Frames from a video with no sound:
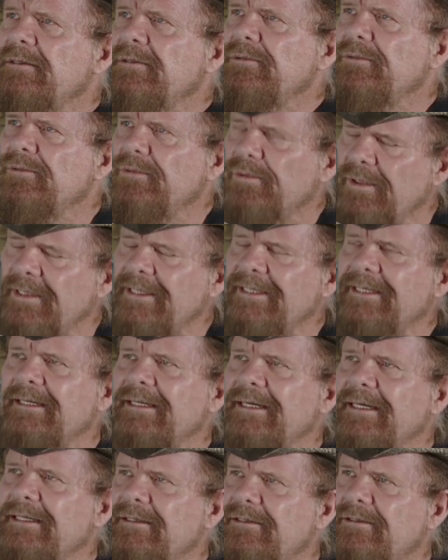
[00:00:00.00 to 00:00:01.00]
What did
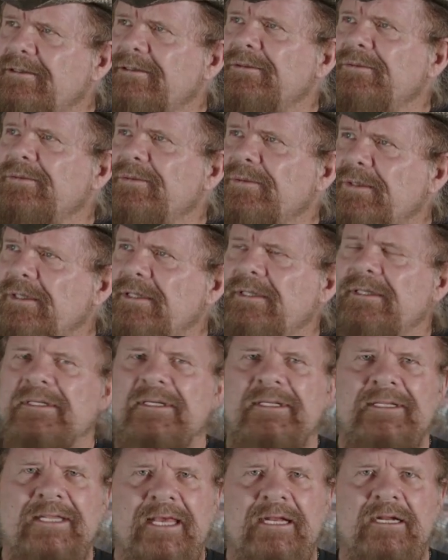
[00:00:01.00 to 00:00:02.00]
I do wrong
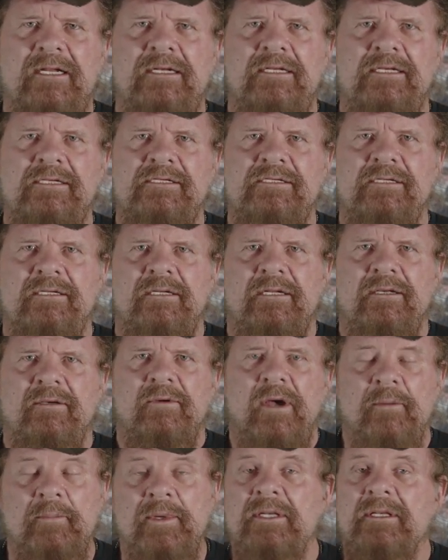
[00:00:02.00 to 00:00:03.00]
on that audition?
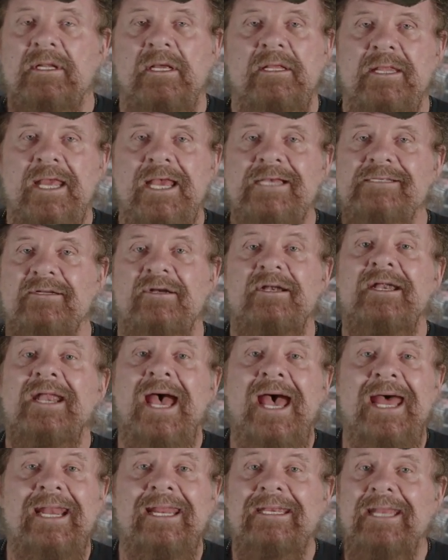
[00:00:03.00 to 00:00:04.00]
I'm going to tell you the answer.
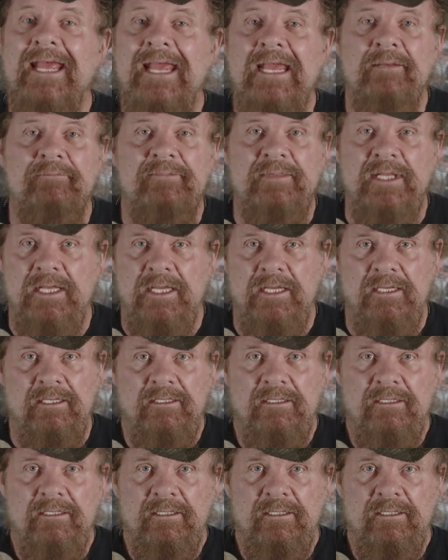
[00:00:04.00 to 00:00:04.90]
Not a damn thing.